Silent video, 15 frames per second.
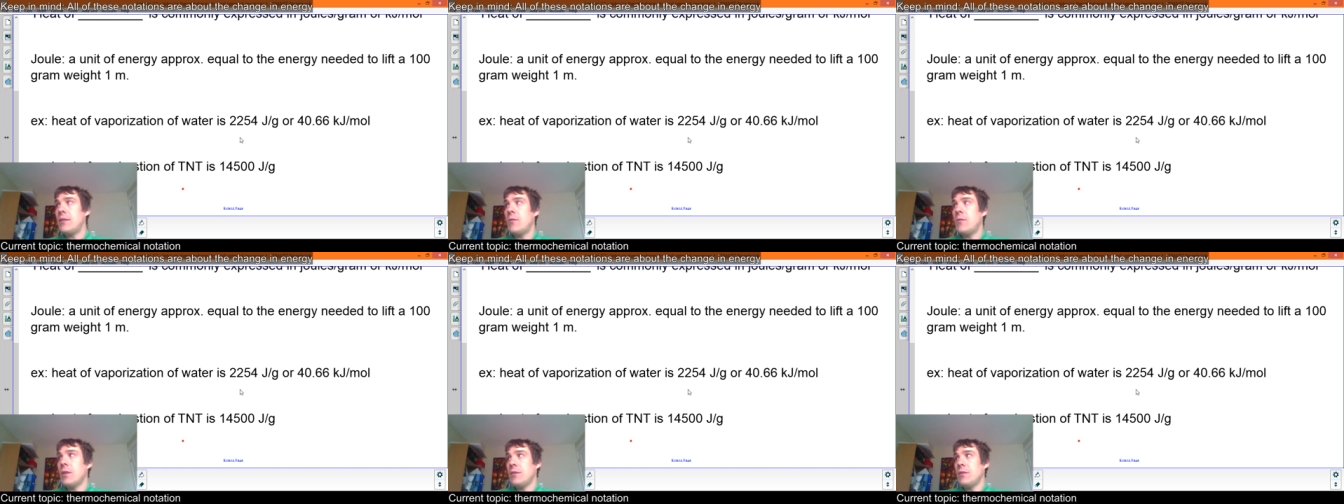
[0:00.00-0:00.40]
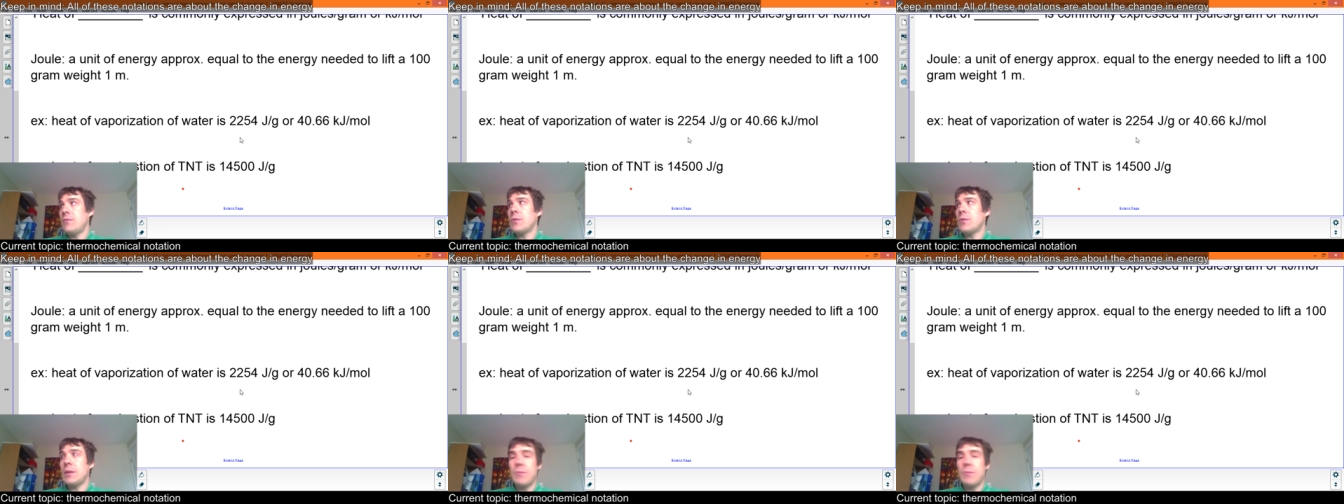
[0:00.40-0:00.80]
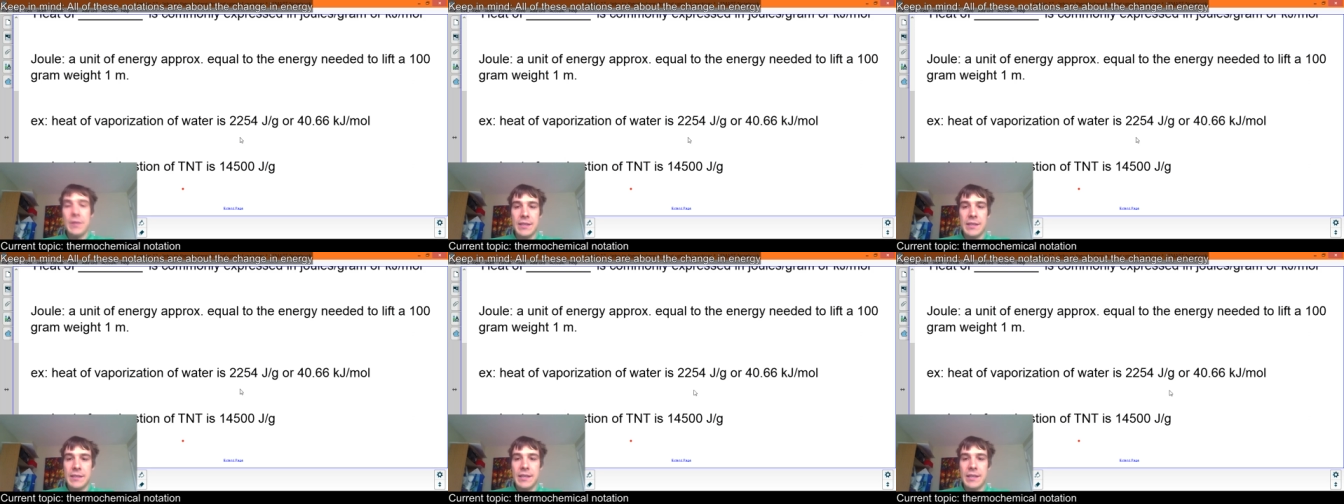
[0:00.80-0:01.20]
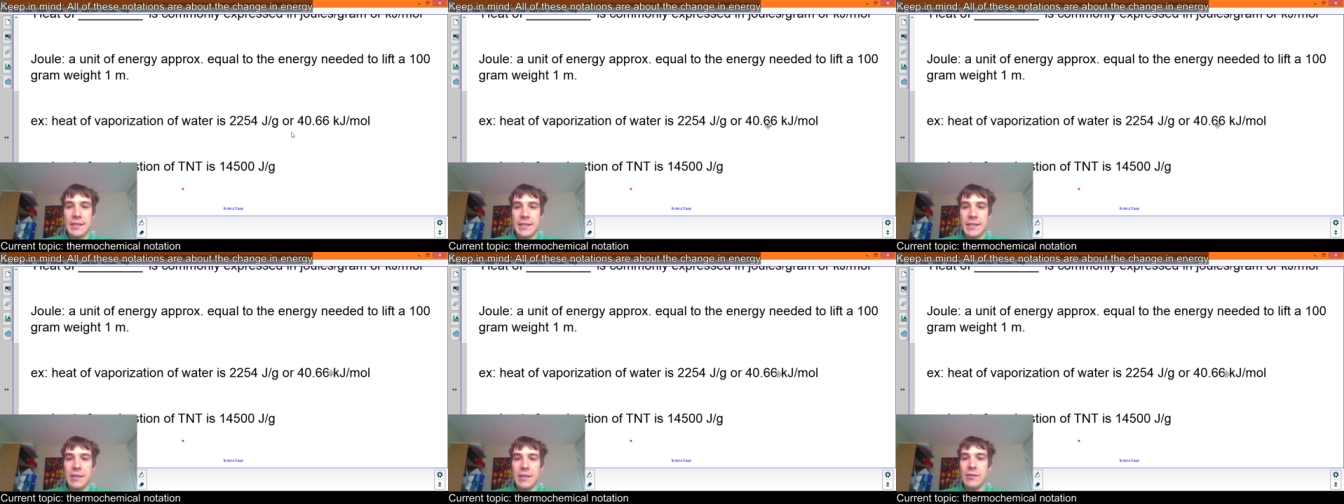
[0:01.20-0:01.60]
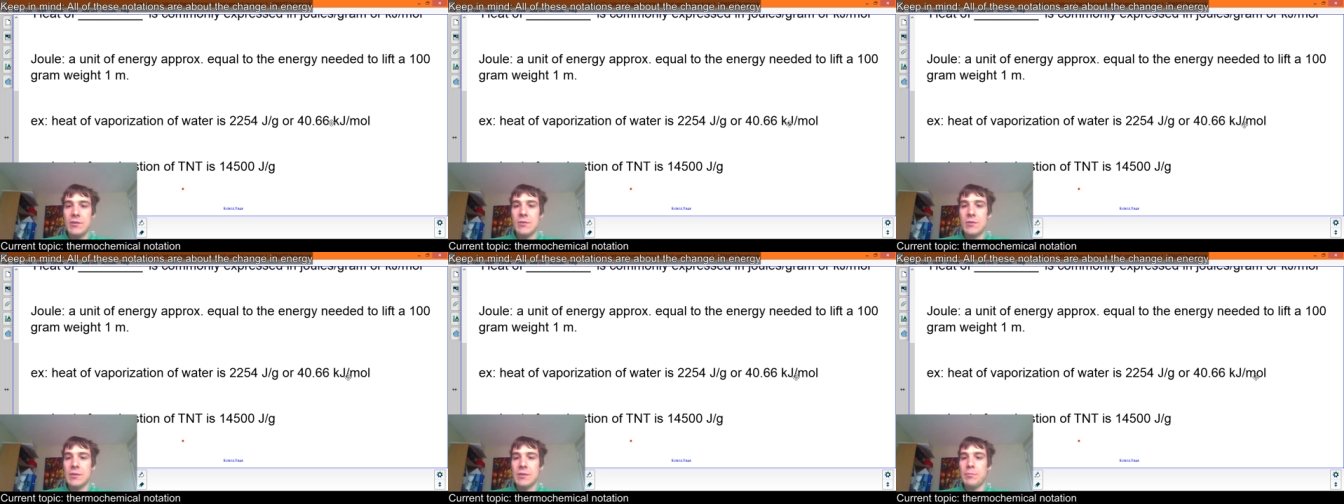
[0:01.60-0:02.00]
Or 40.66
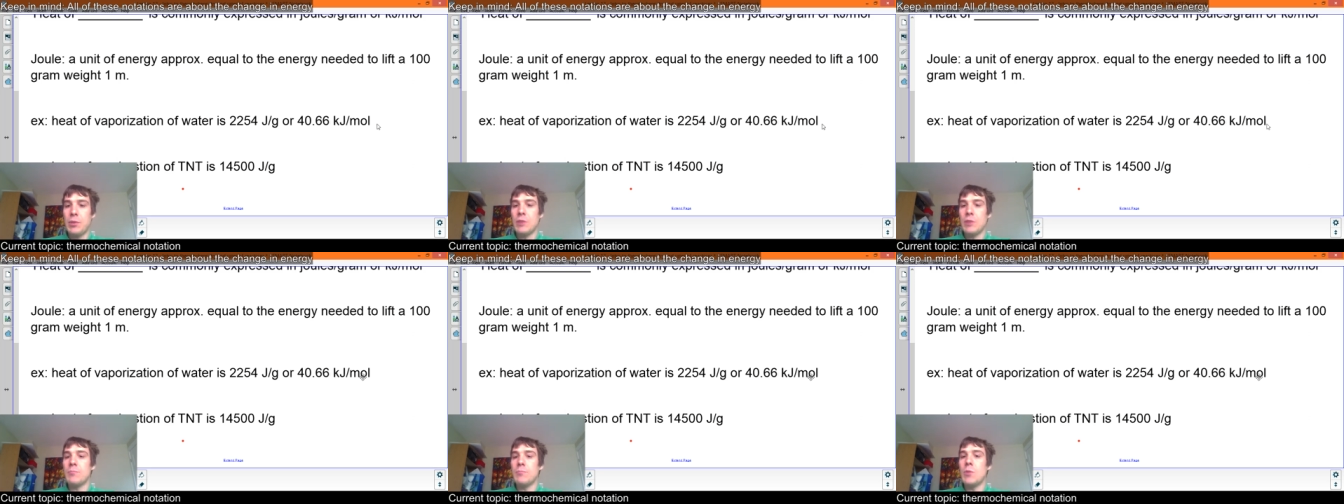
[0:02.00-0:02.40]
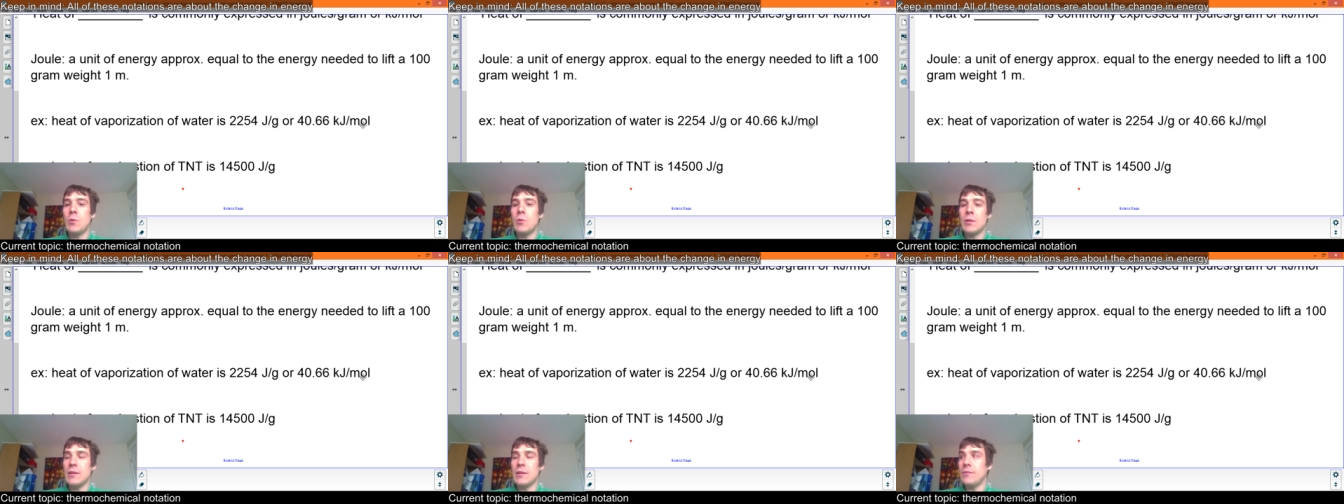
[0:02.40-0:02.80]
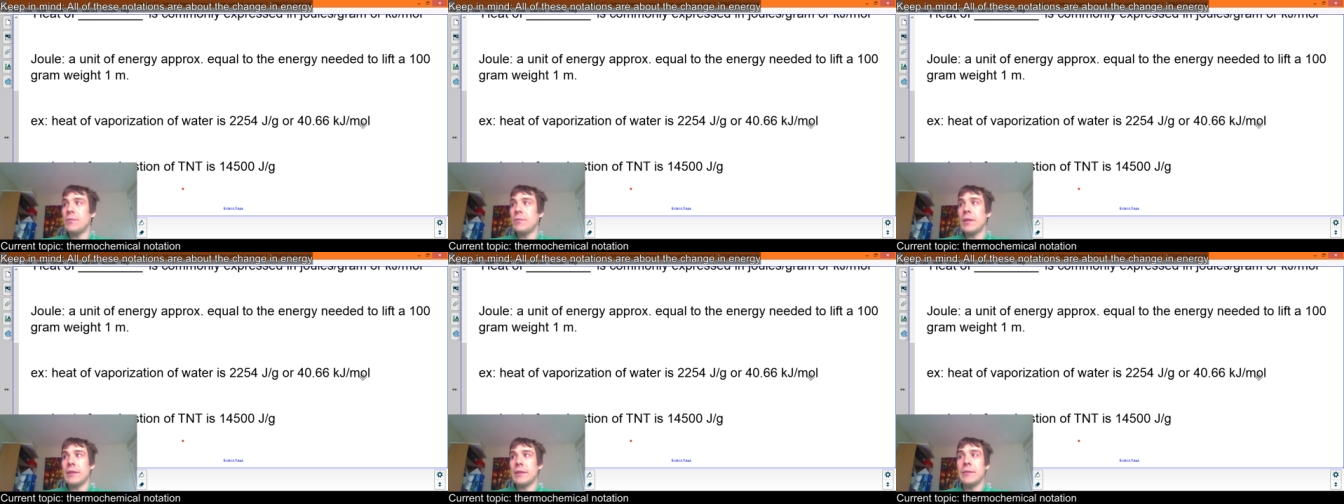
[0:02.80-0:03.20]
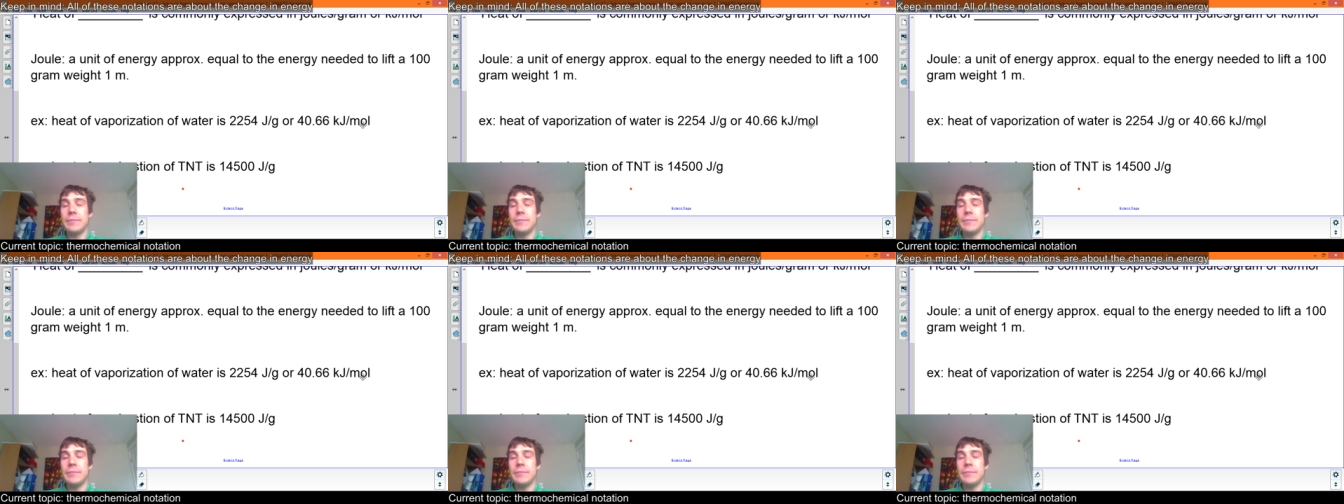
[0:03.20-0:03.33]
kilojoules per mole of water.